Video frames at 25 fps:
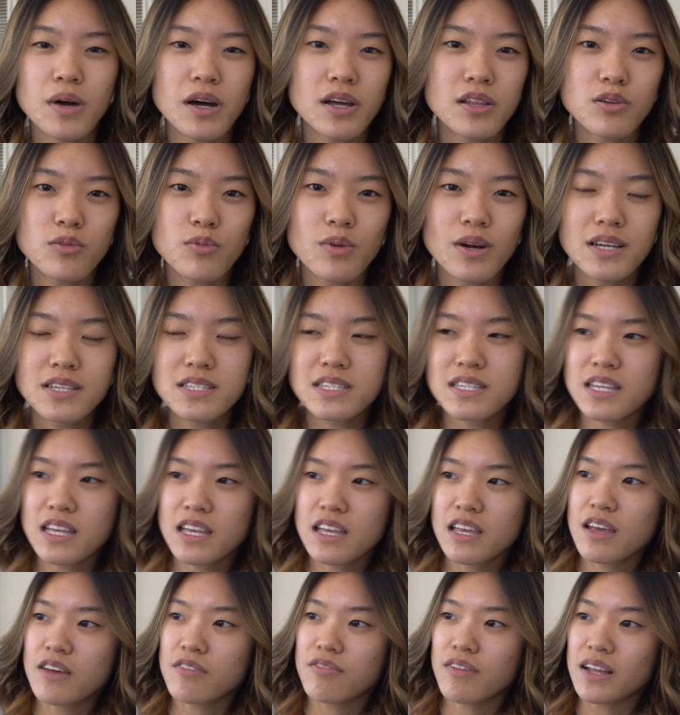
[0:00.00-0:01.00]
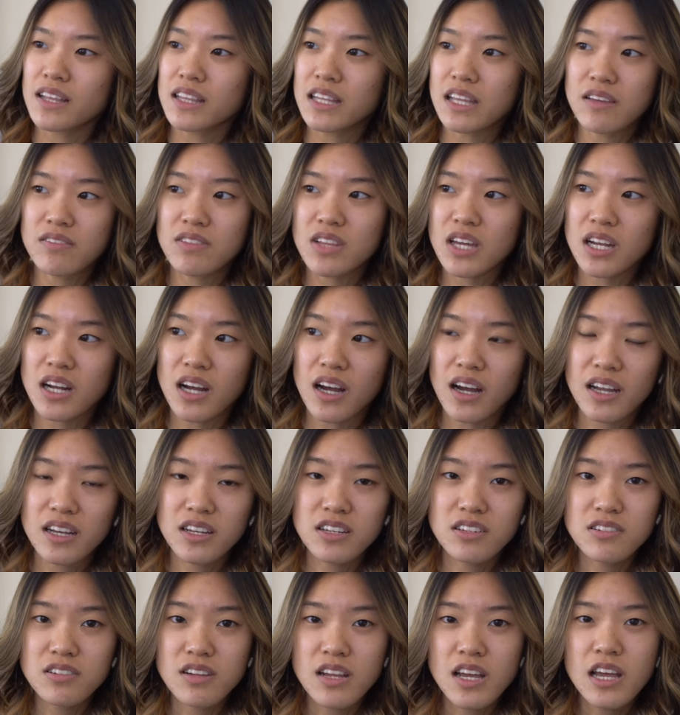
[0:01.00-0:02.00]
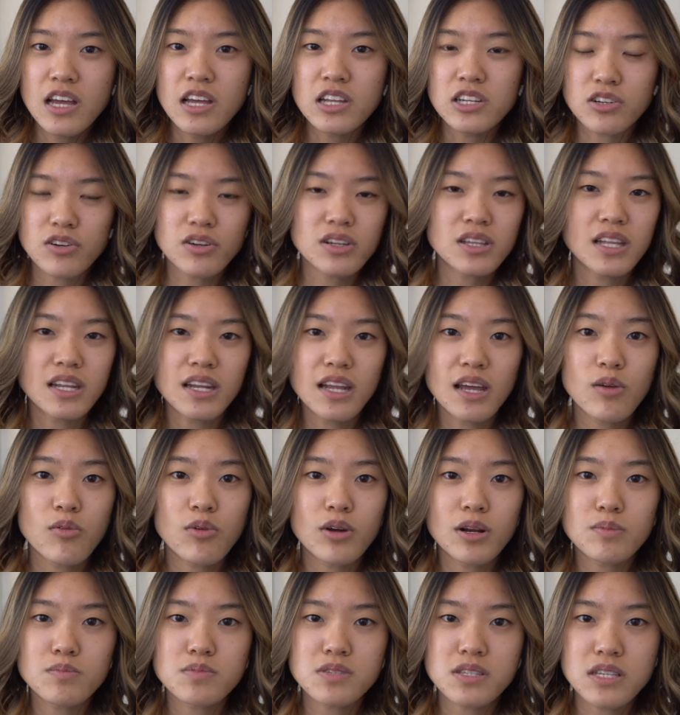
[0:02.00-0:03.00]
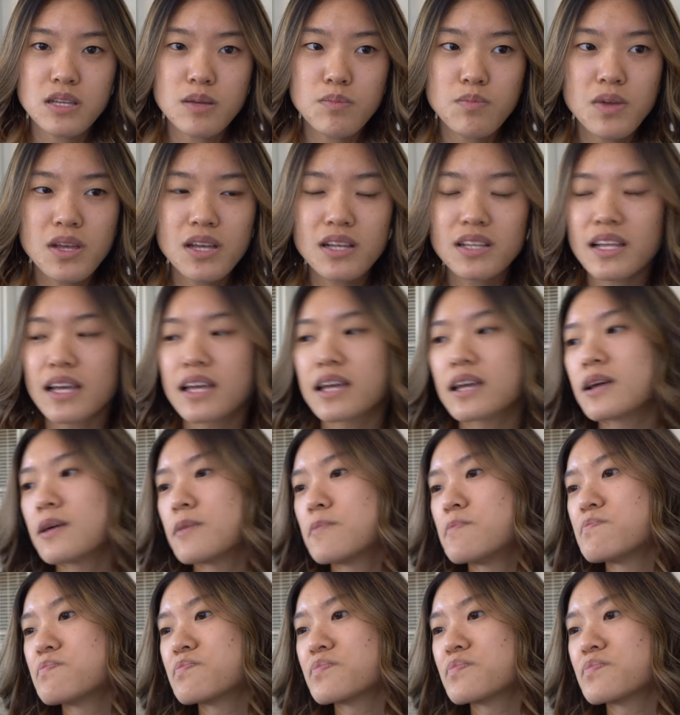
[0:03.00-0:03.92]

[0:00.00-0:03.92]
Otherwise, if I leave that on during the night when I'm sleeping, like